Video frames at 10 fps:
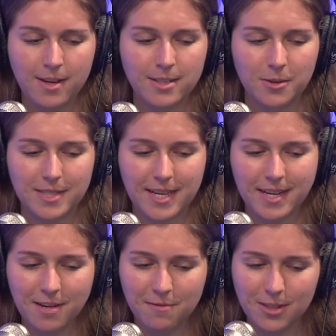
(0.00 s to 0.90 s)
So it's
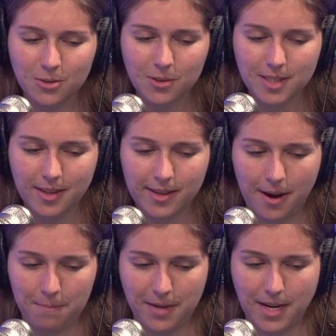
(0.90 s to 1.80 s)
individuals in the
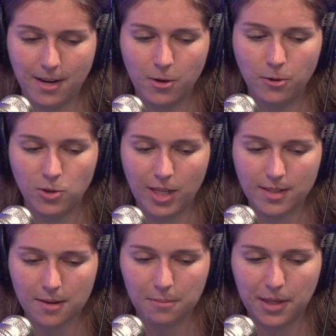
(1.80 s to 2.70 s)
company who
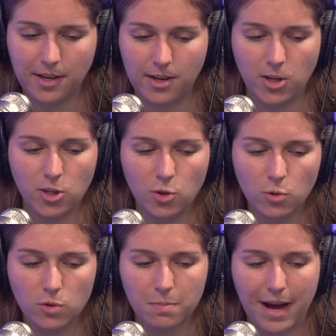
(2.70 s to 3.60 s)
just completed a
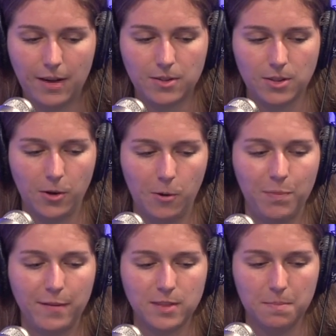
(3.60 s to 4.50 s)
huge
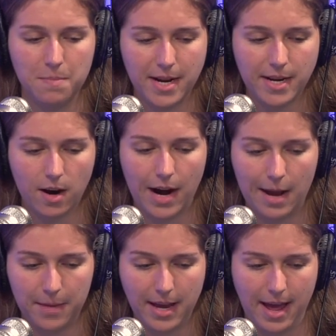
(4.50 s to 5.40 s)
milestone of submitting our
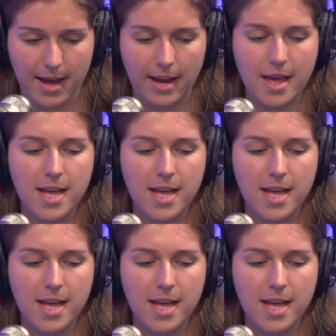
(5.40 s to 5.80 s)
MAA.